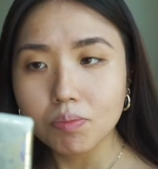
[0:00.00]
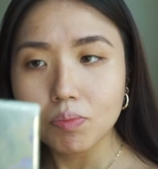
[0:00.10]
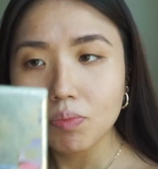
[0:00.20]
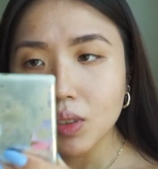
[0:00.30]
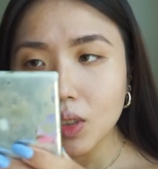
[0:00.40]

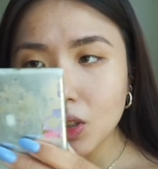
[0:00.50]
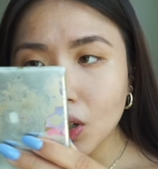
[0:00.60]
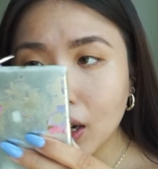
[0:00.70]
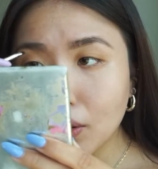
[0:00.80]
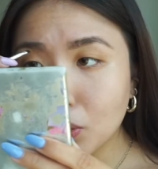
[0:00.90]

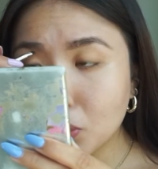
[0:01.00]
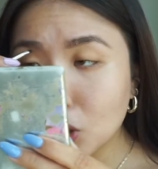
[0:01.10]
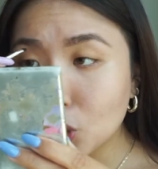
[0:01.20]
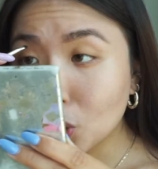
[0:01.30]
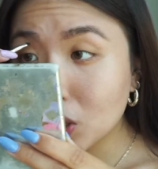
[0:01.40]
don't have the
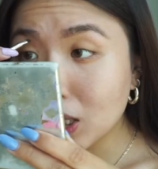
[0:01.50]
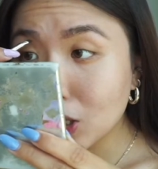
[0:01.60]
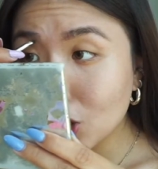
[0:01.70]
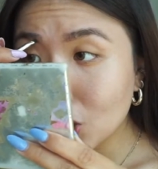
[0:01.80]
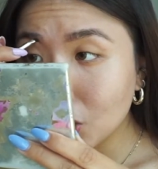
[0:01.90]
resources
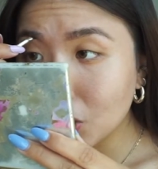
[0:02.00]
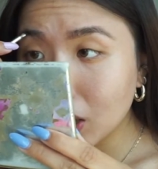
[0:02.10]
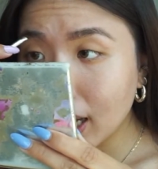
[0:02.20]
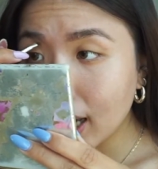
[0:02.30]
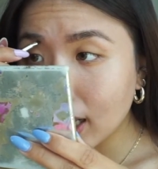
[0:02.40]
to do
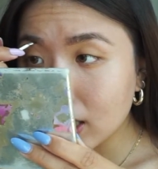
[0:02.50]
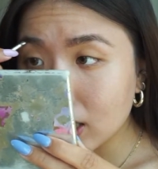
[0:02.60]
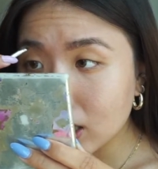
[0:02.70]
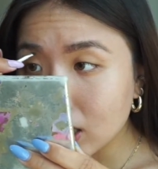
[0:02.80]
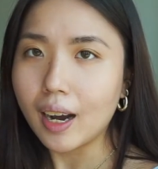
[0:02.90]
that.
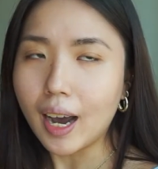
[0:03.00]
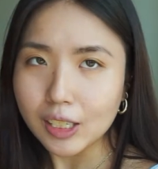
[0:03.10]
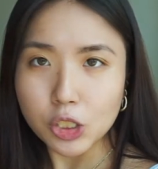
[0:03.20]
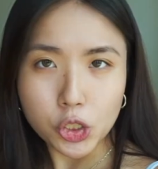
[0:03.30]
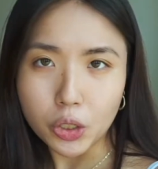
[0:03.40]

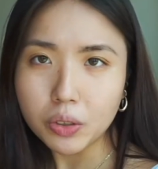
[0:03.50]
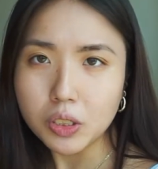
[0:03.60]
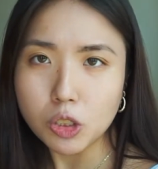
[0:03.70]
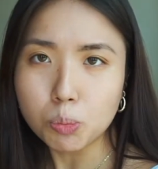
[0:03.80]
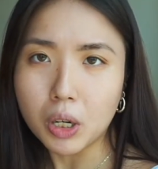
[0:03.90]
I don't
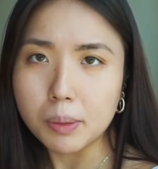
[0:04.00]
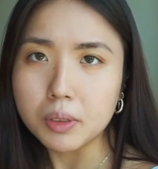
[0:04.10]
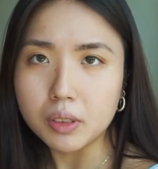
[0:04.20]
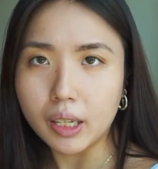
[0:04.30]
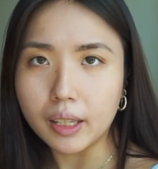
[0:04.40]
use primer
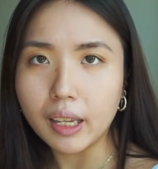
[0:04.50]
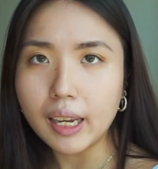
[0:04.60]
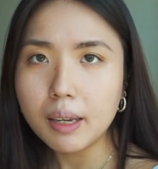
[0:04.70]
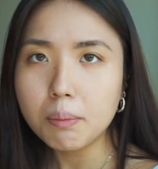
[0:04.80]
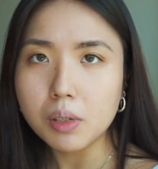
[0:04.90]

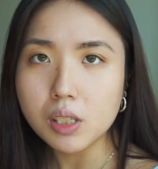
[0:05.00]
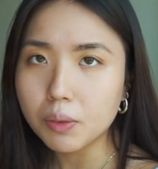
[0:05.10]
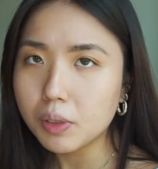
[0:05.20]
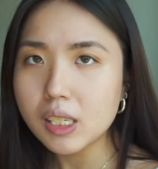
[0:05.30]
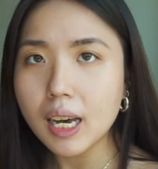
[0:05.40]
lately. Most of
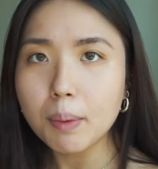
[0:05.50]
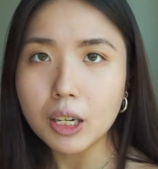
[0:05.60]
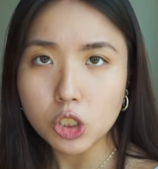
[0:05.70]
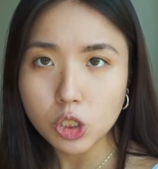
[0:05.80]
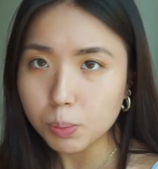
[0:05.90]
the time, I
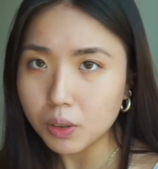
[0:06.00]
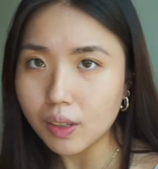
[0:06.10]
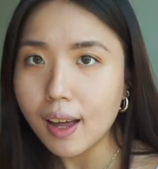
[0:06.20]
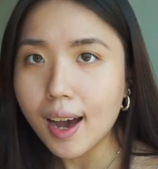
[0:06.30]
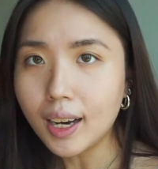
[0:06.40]
just put
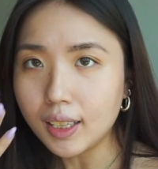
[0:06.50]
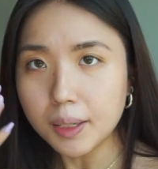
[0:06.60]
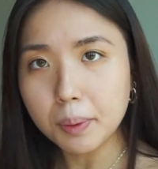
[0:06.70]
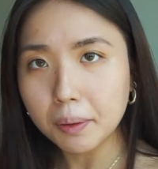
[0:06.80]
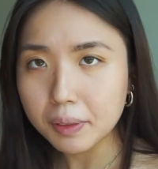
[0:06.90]
a lip
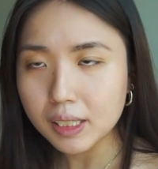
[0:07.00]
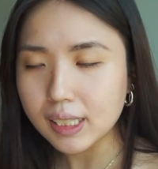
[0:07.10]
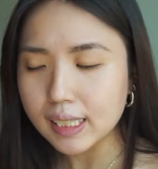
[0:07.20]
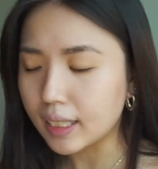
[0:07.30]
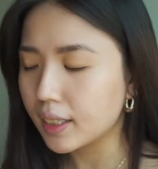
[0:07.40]
of
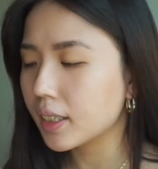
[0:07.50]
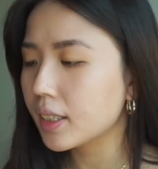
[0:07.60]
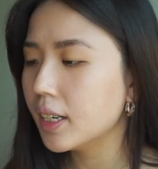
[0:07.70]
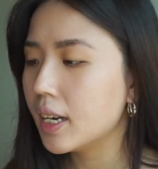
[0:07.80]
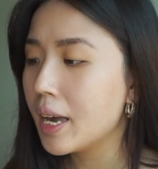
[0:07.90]
concealer,
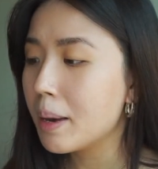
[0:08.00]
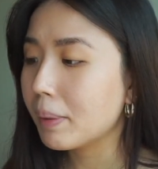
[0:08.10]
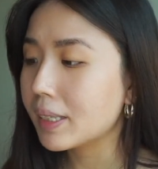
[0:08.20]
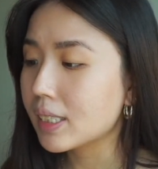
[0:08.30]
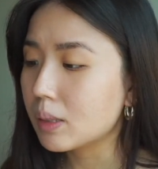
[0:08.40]

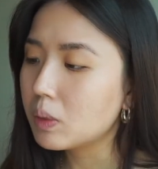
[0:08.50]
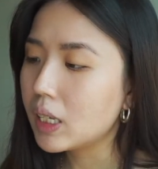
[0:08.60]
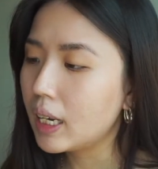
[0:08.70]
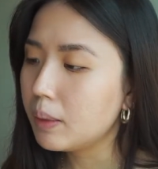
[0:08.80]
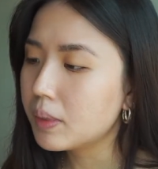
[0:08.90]
but
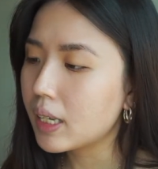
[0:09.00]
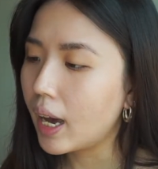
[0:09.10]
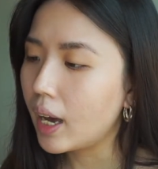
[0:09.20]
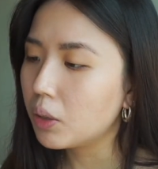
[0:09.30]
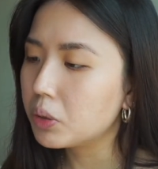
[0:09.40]
sometimes
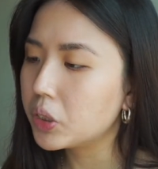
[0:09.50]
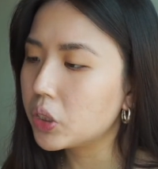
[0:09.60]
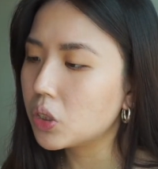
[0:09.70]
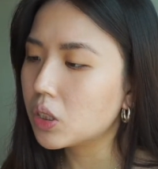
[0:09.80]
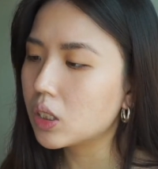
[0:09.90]
I will
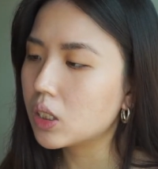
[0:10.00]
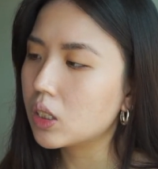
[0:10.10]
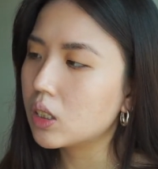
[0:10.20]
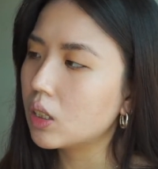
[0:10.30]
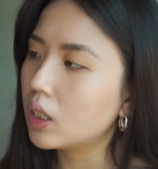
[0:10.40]
use
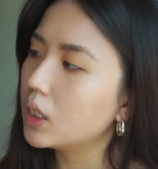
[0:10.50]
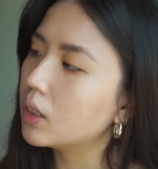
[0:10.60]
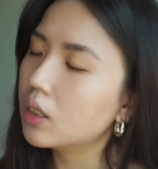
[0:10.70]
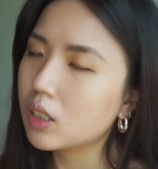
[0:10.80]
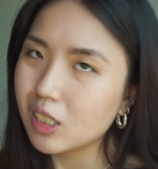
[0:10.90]
this
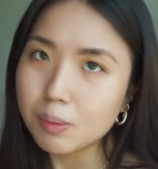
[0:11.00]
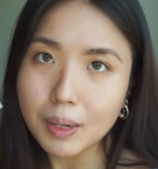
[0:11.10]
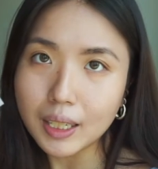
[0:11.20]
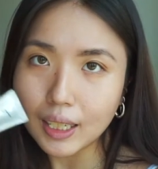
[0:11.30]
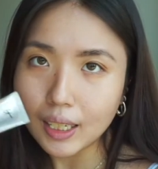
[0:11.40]

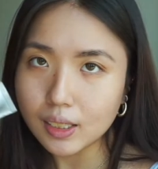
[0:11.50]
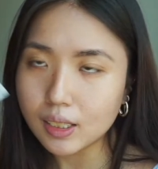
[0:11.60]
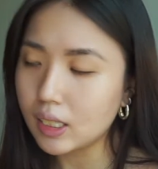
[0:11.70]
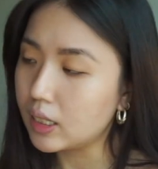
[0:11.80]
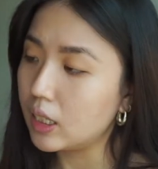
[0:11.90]
cosmetics
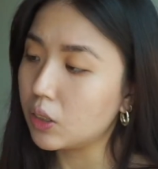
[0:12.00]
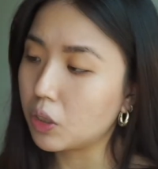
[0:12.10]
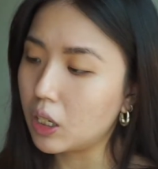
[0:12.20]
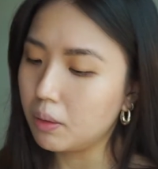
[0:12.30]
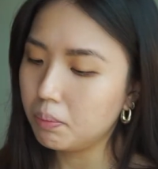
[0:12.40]
CC
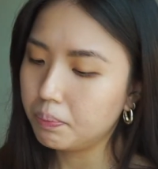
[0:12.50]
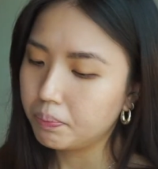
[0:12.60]
cream.